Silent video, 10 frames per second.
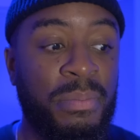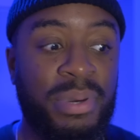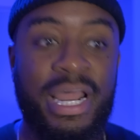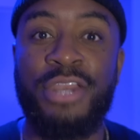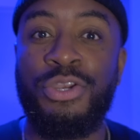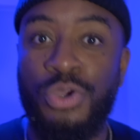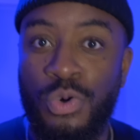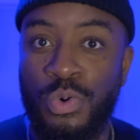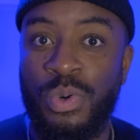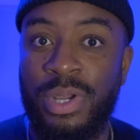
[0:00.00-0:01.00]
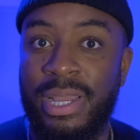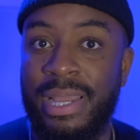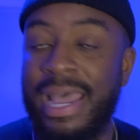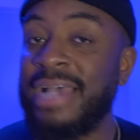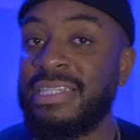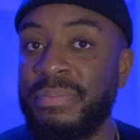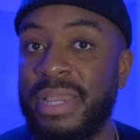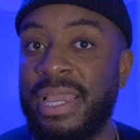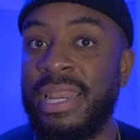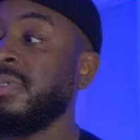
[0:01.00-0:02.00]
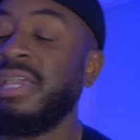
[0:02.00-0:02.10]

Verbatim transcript: But I knew as a man,